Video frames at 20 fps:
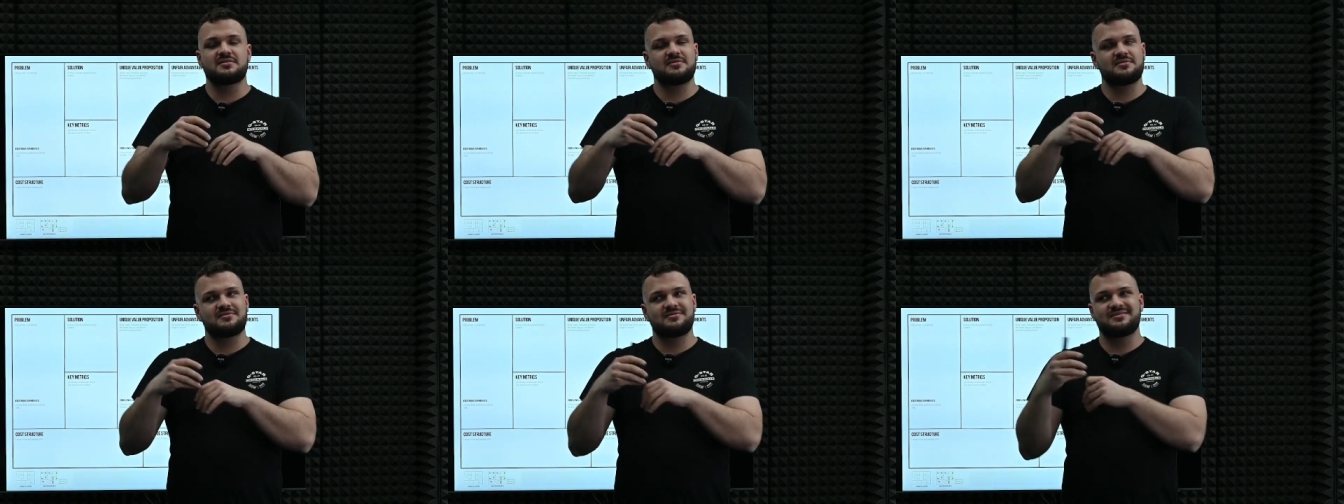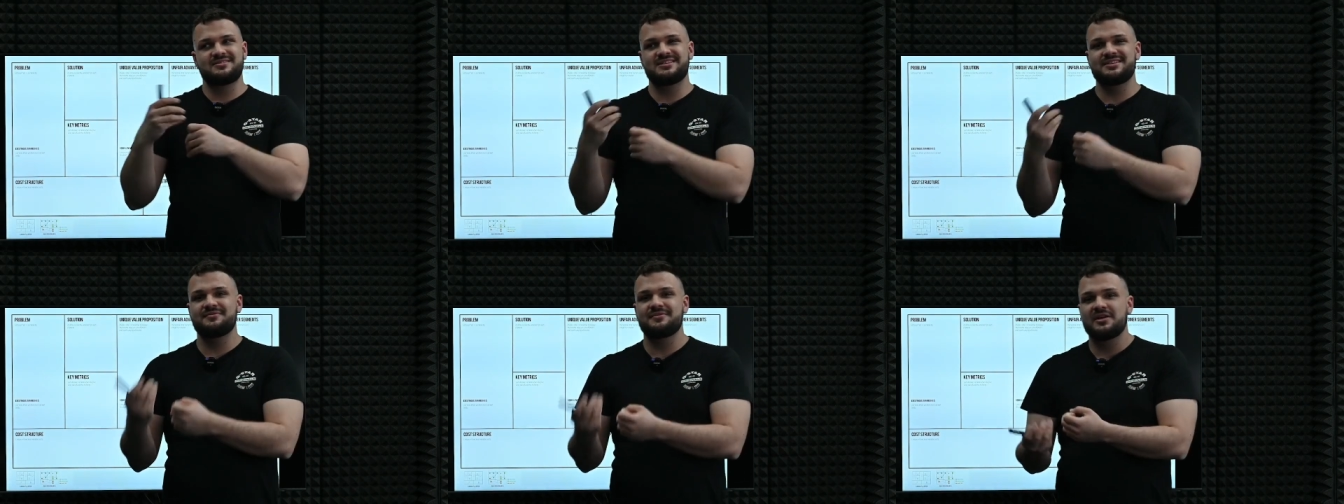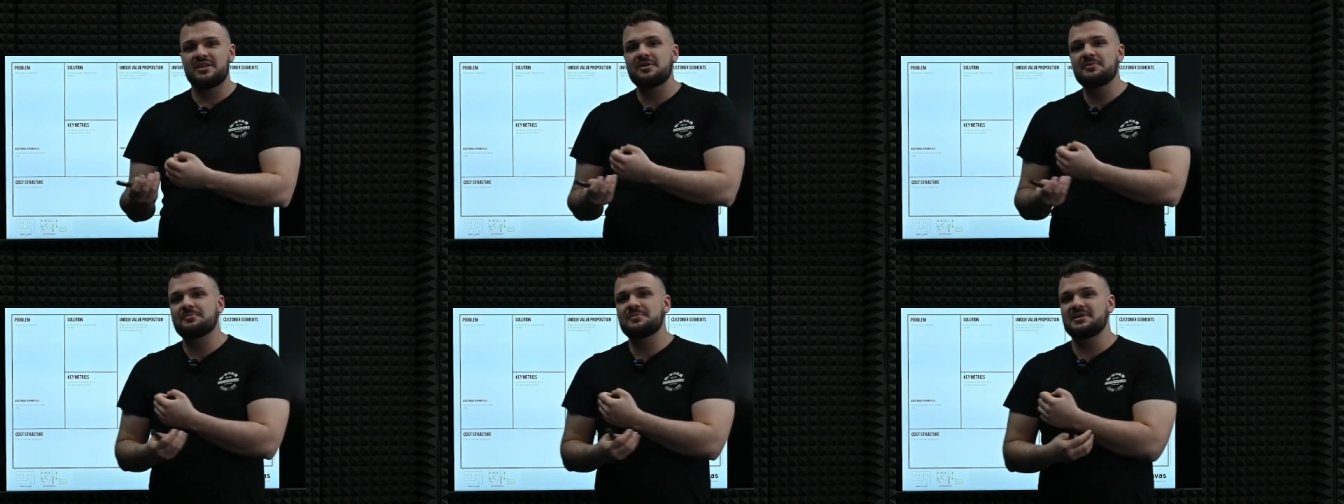
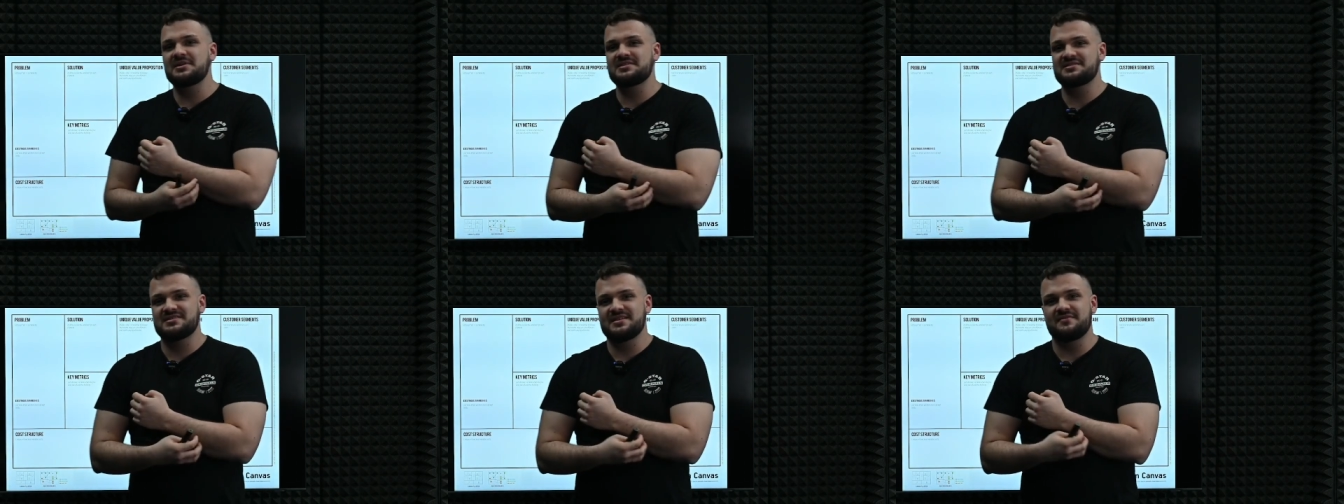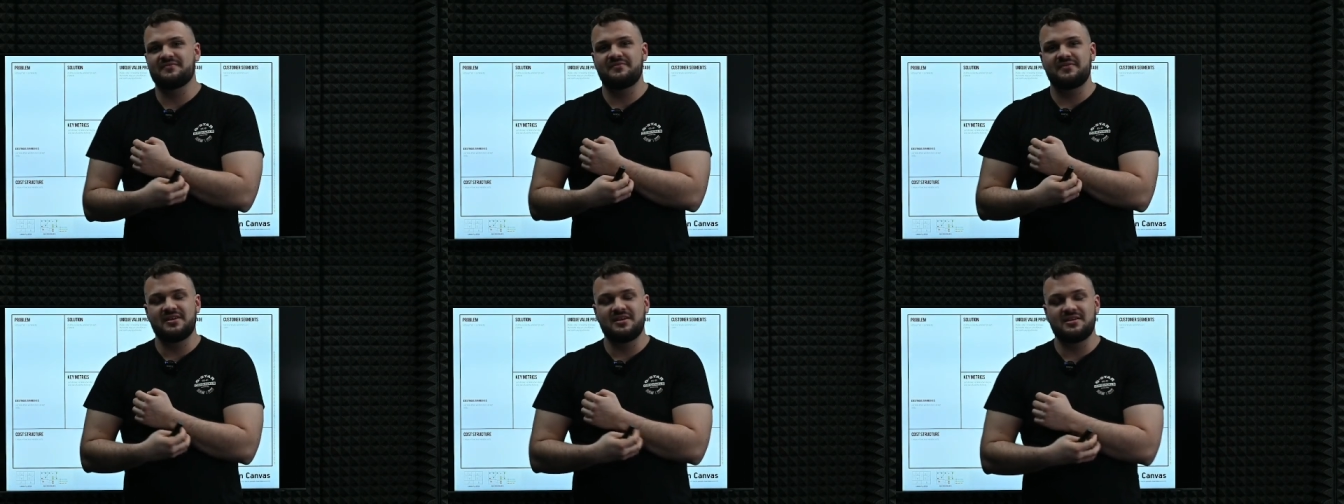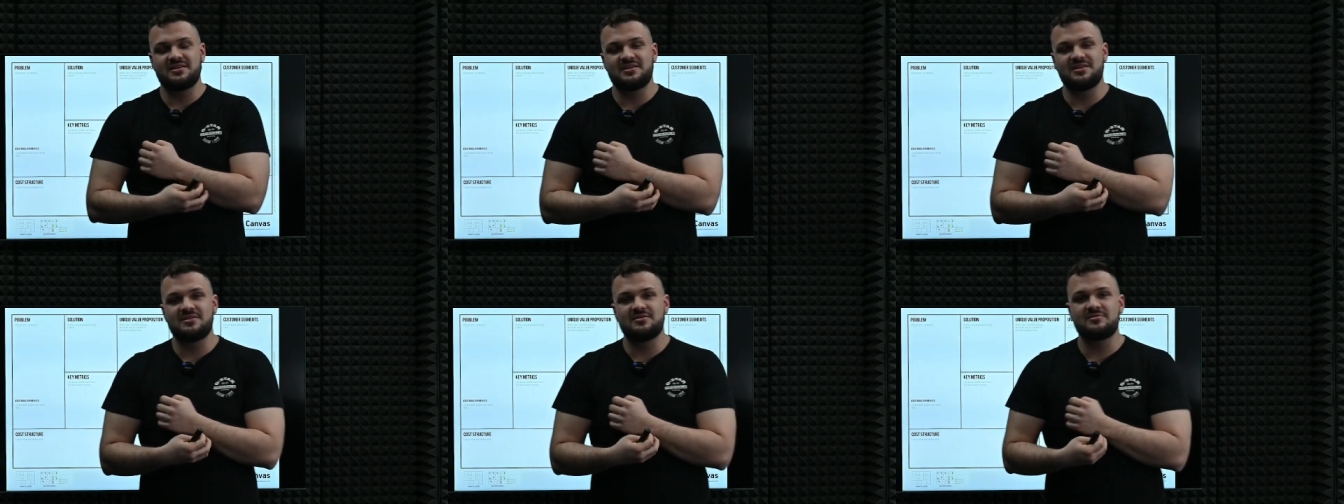developing something
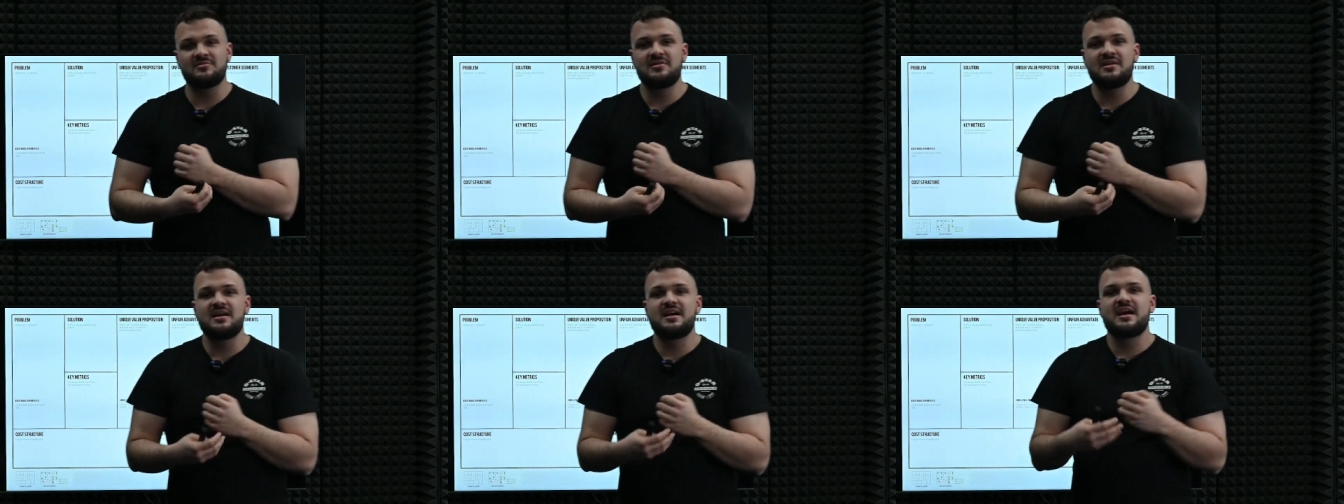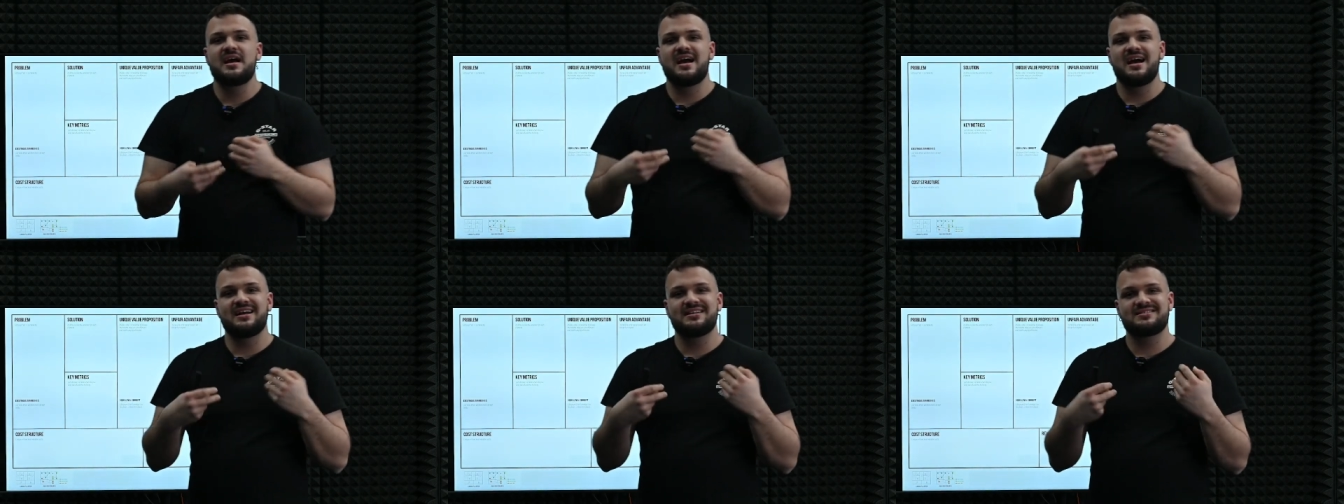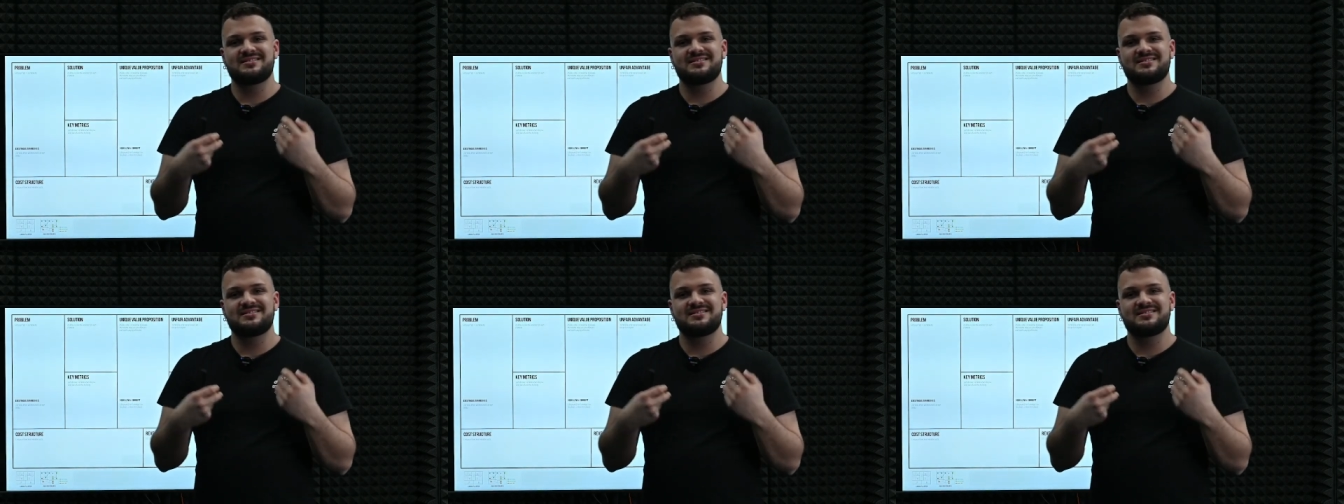new, and